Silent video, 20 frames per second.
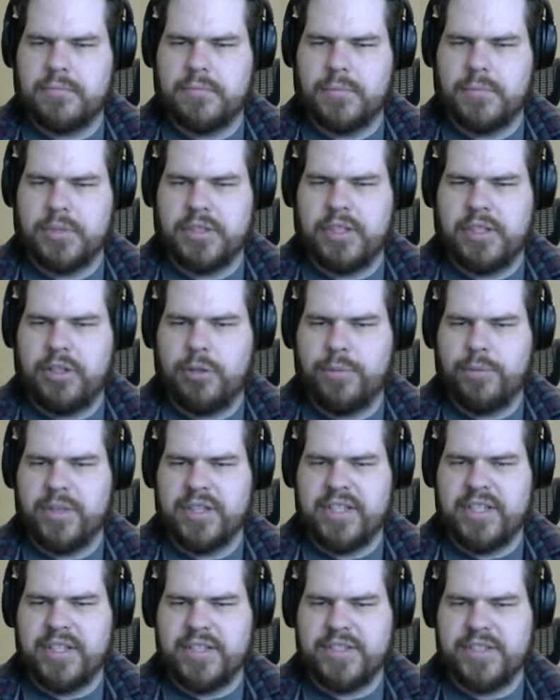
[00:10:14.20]
we're going to open
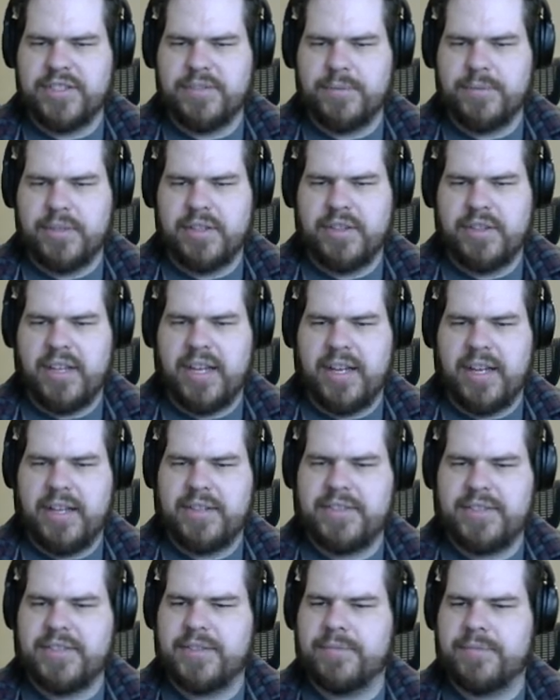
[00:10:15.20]
this with
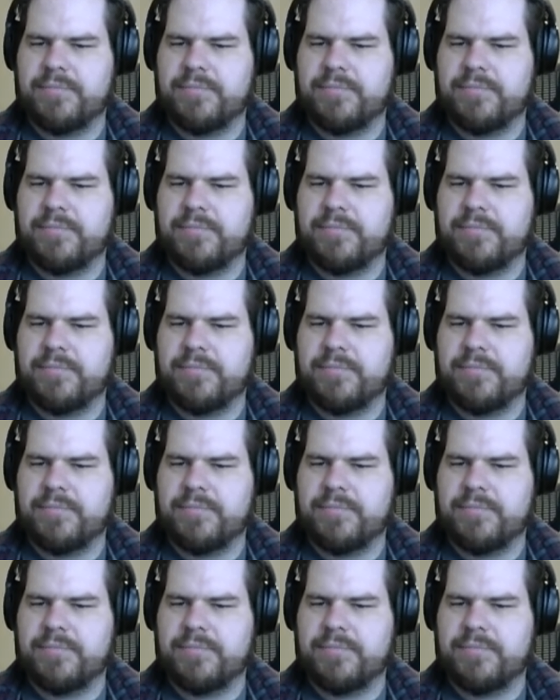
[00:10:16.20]
that.